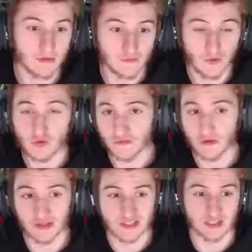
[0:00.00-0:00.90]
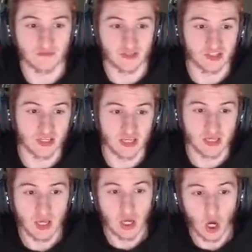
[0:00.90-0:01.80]
the Ford Focus S V T,
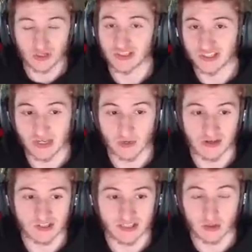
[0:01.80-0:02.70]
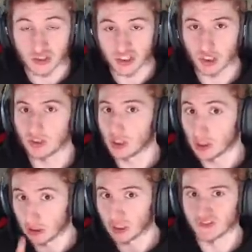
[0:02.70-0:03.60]
Honda C R X Del Sol,
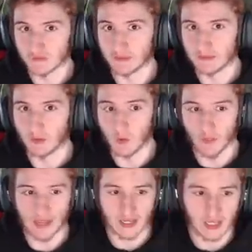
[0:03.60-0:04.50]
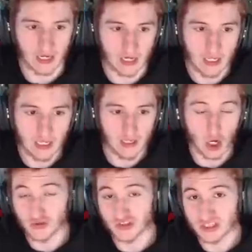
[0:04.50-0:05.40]
lots of people want that car, a
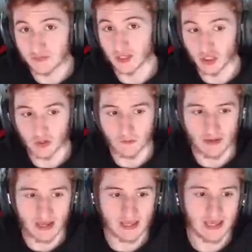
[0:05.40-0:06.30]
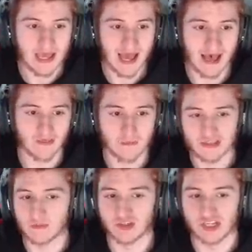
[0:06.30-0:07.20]
Honda Civic Coupe and the
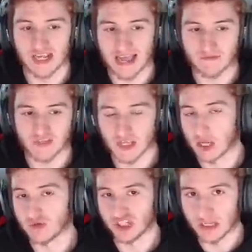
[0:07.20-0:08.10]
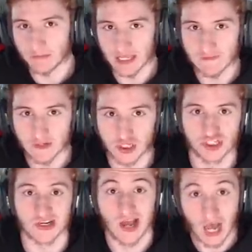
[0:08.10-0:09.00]
Mitsubishi F T O G P
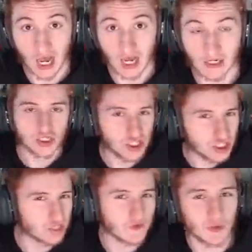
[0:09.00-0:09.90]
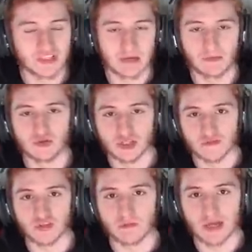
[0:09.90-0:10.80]
version R. Just a few examples of
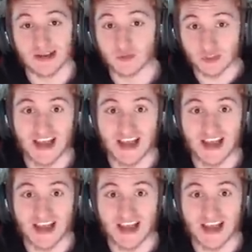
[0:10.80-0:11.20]
some cars which